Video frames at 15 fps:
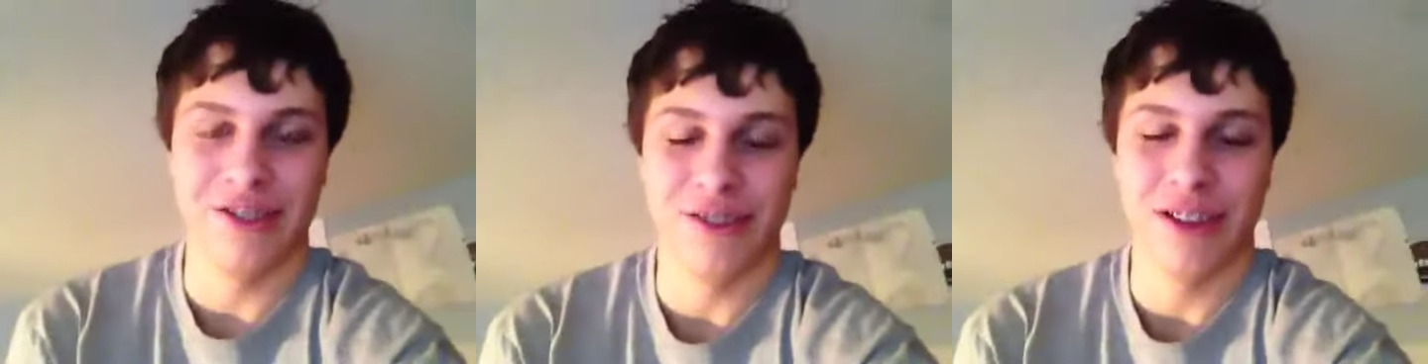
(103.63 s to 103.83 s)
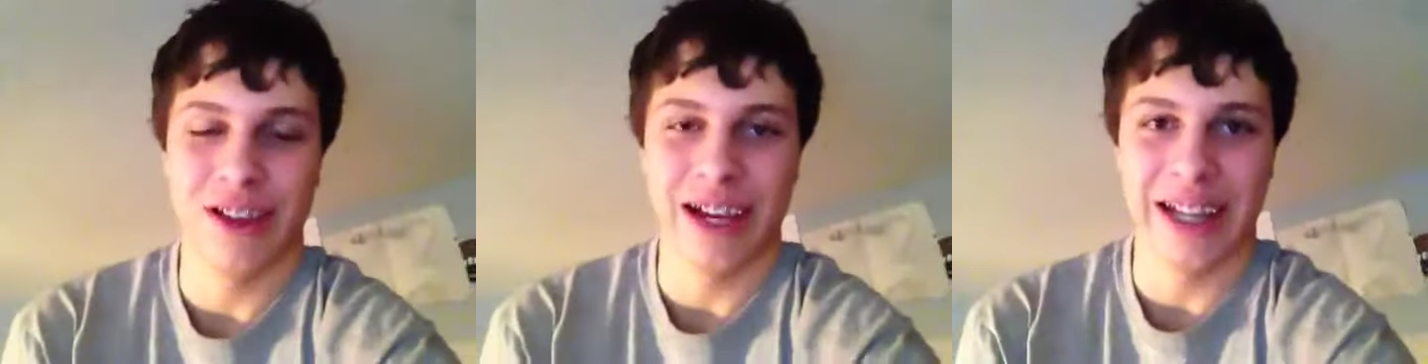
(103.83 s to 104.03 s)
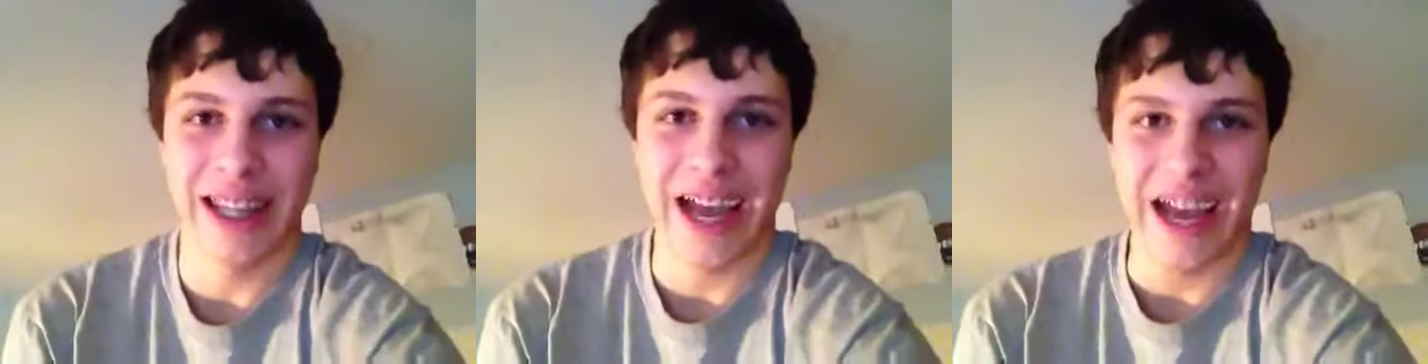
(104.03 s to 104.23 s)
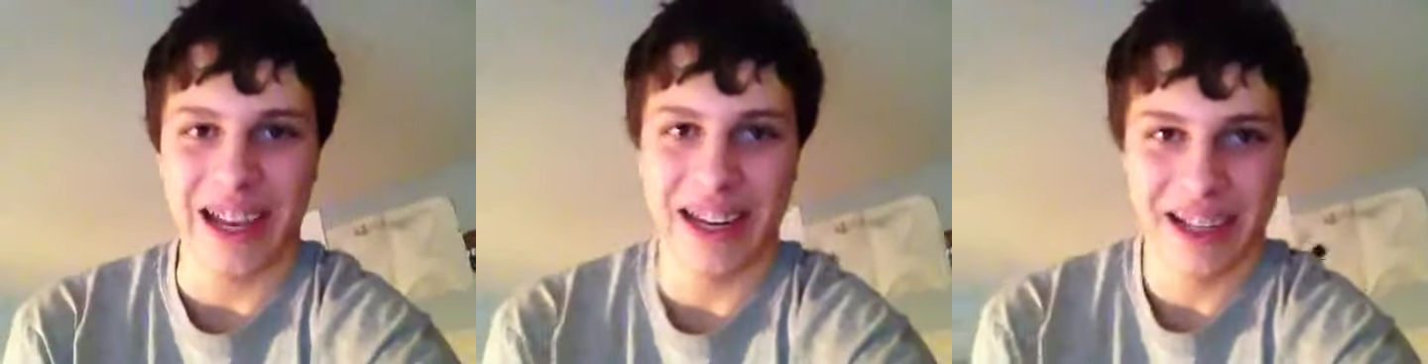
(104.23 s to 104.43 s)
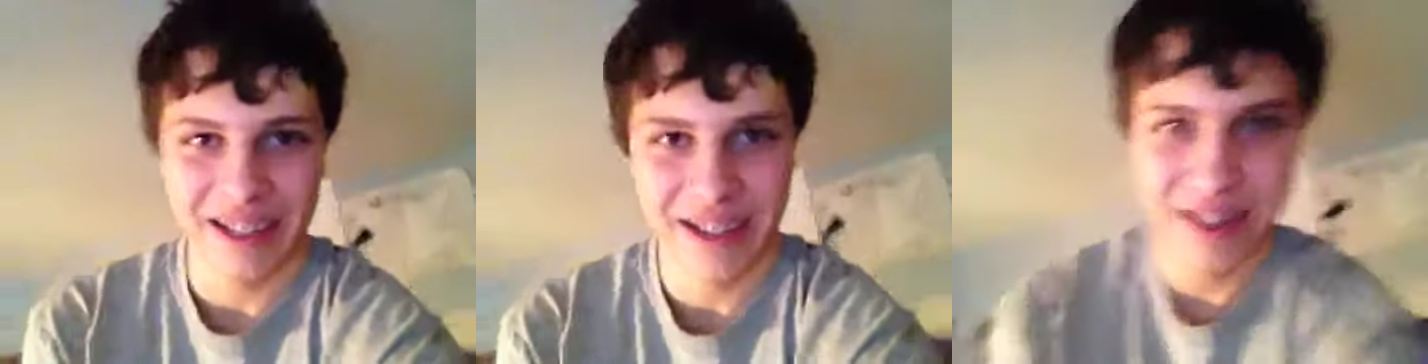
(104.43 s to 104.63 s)
who thought that?
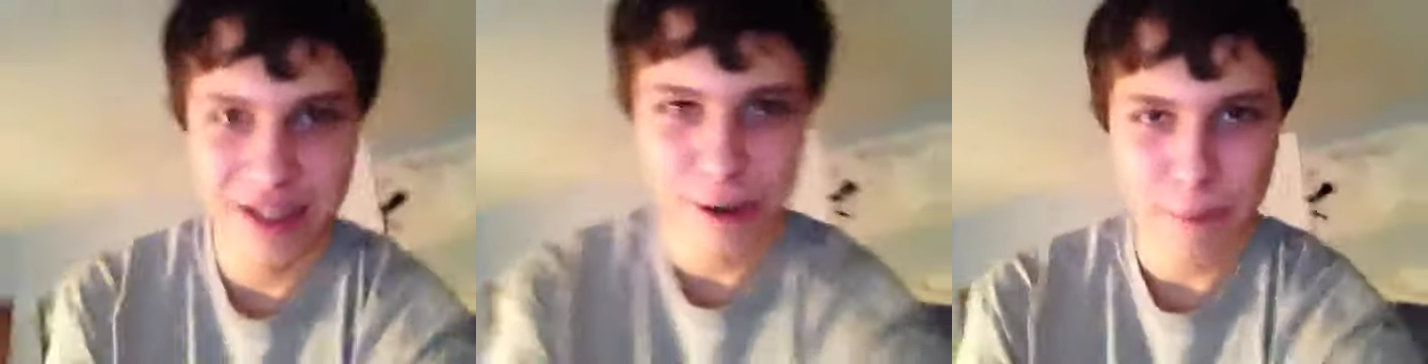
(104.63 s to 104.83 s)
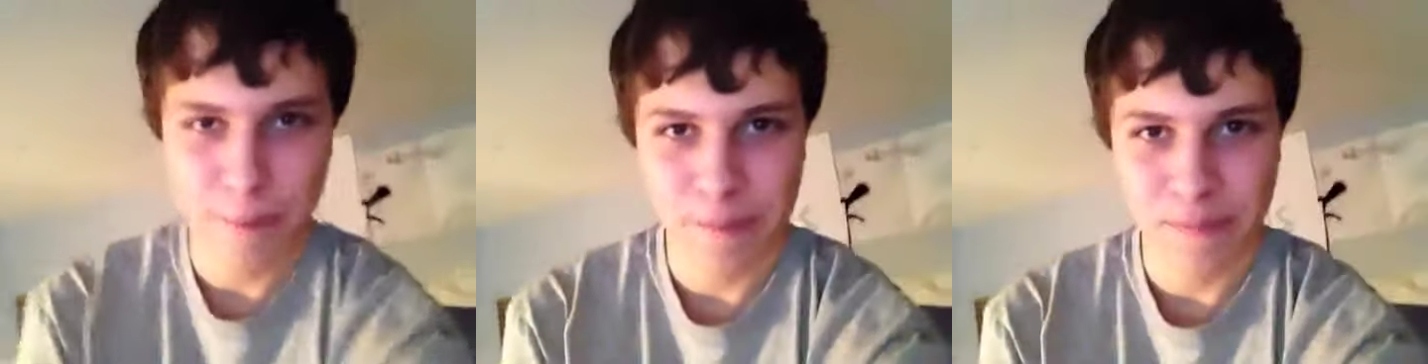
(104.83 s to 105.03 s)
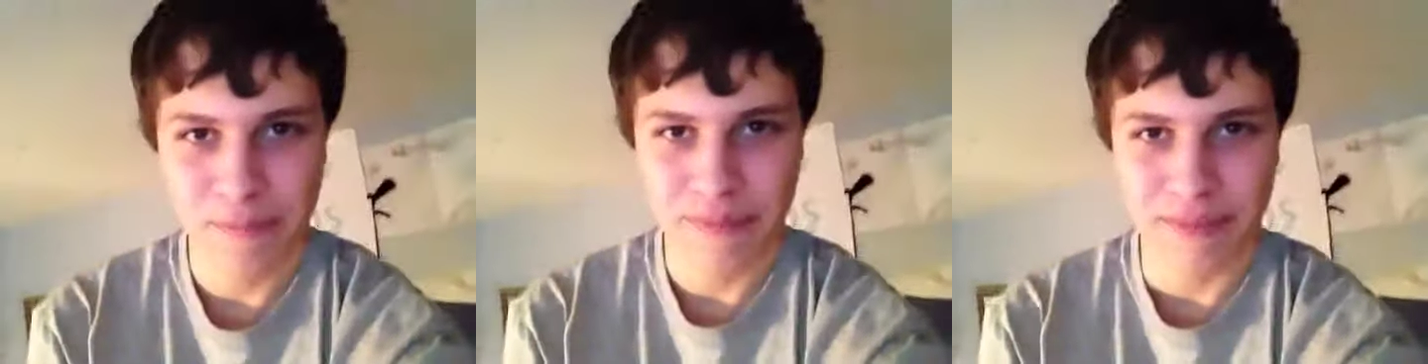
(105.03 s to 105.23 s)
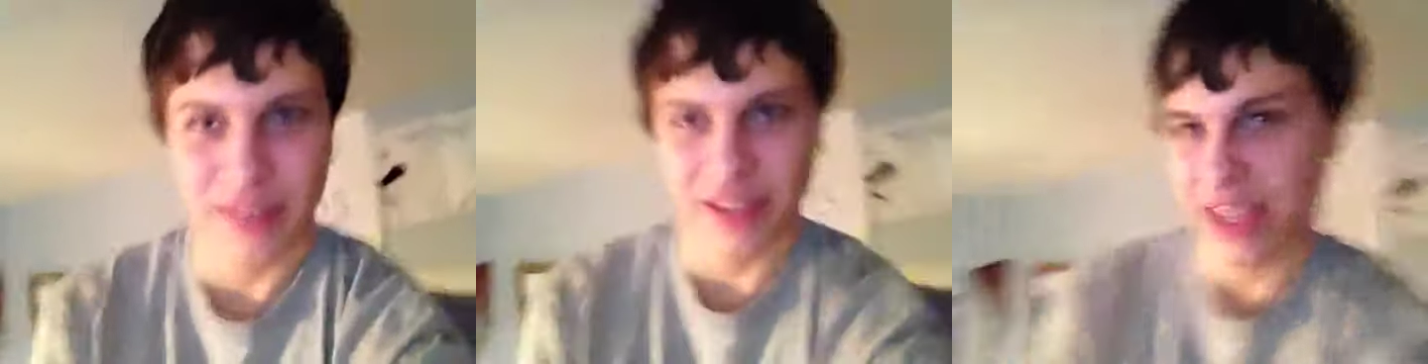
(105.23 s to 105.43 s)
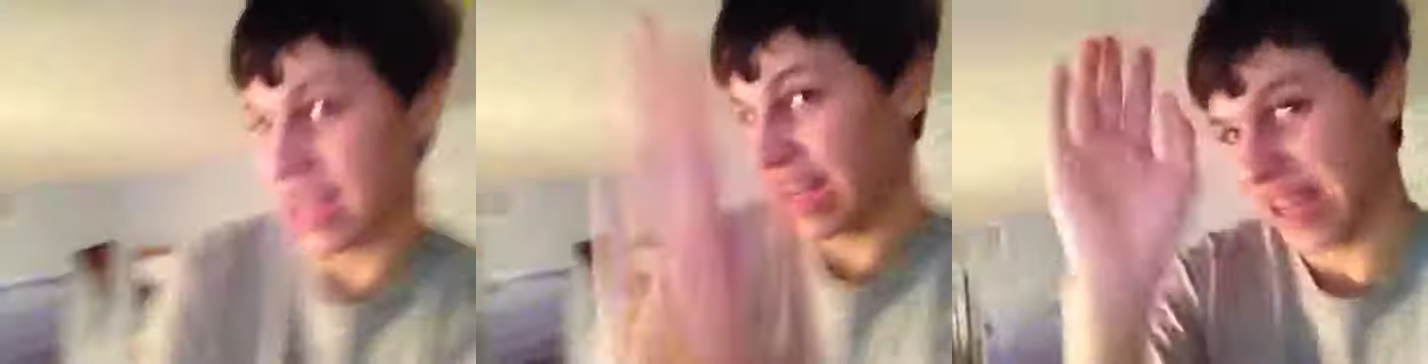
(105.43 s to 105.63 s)

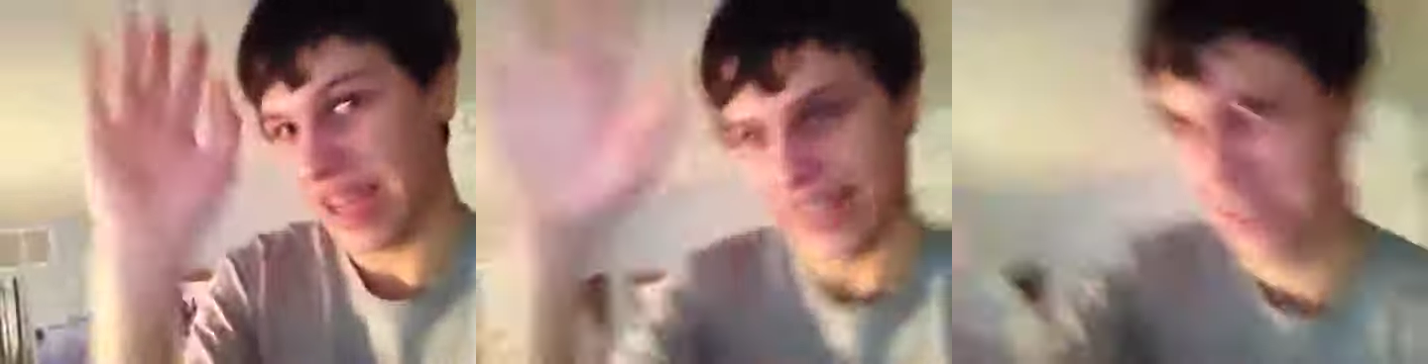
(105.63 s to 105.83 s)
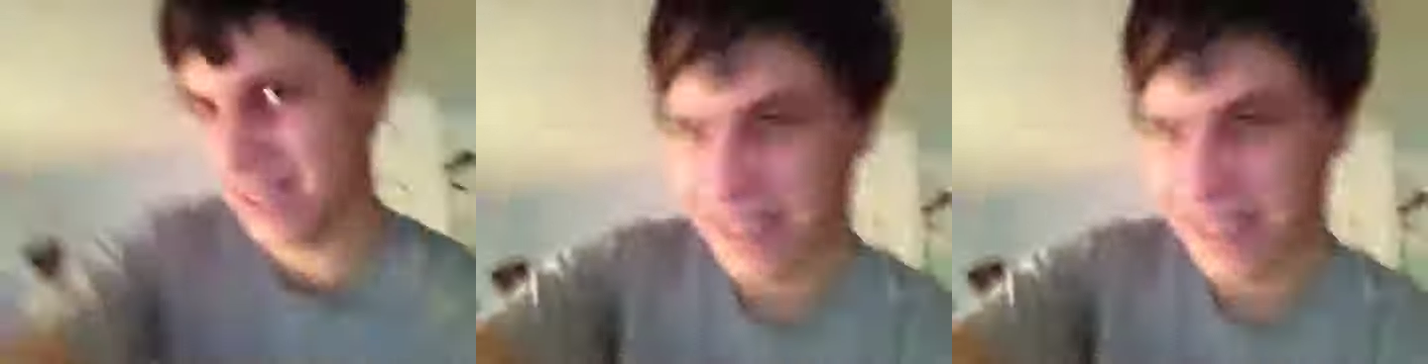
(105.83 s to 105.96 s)
Yeah.